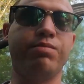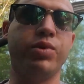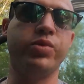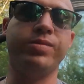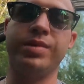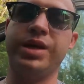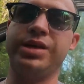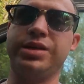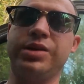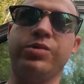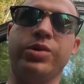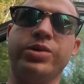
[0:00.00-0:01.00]
boom,
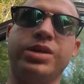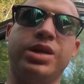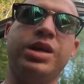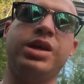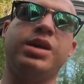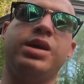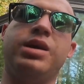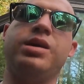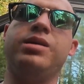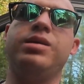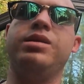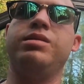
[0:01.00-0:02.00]
AC worked.
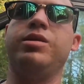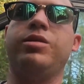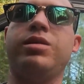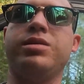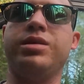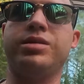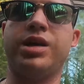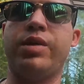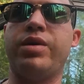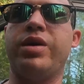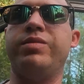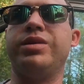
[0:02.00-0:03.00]
A lot of dust
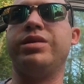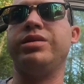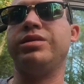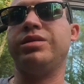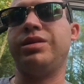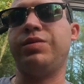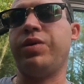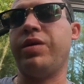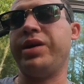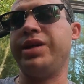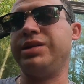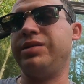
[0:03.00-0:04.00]
came out because it
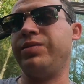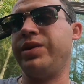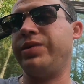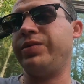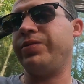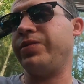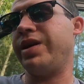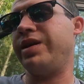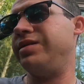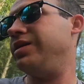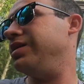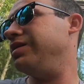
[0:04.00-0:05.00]
probably hasn't been
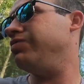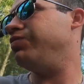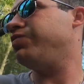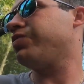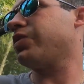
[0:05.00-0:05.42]
ran in